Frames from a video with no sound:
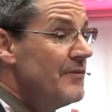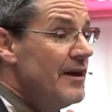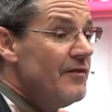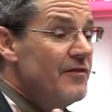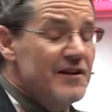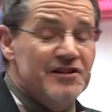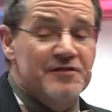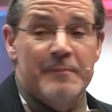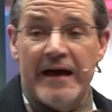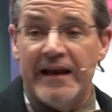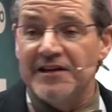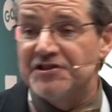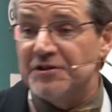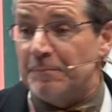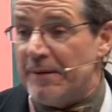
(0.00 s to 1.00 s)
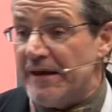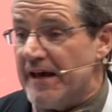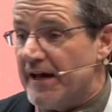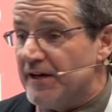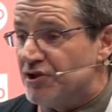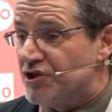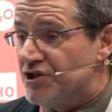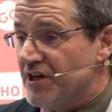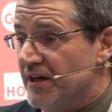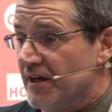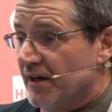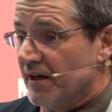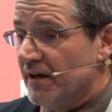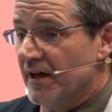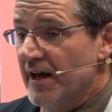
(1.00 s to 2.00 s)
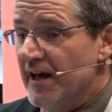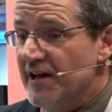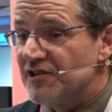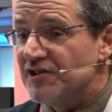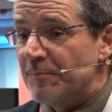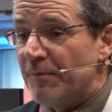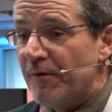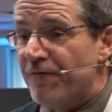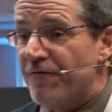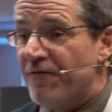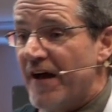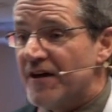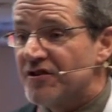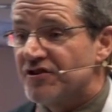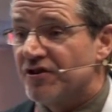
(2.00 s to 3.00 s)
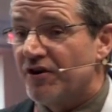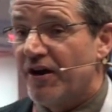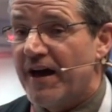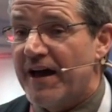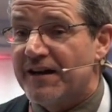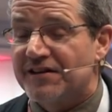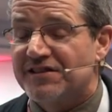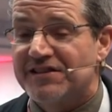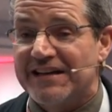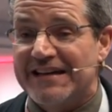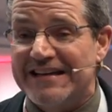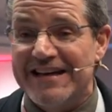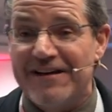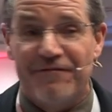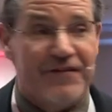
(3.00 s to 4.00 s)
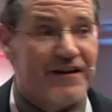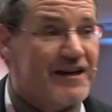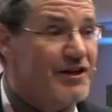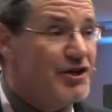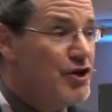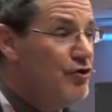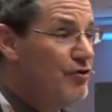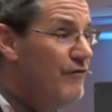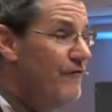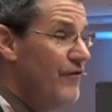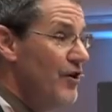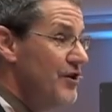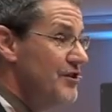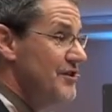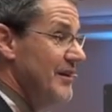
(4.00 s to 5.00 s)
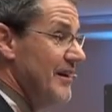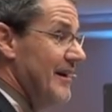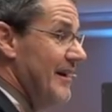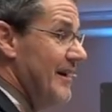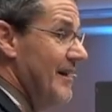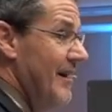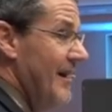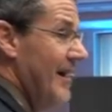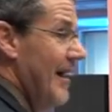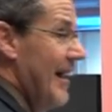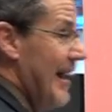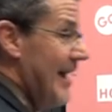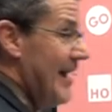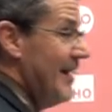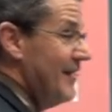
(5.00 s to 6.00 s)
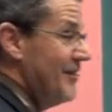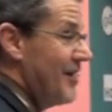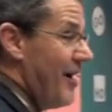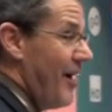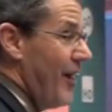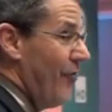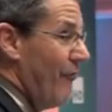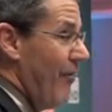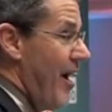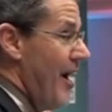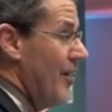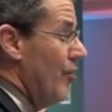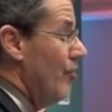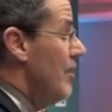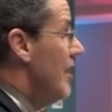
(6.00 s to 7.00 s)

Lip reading: This man is a PhD. He's a professor at a significant university in Colorado.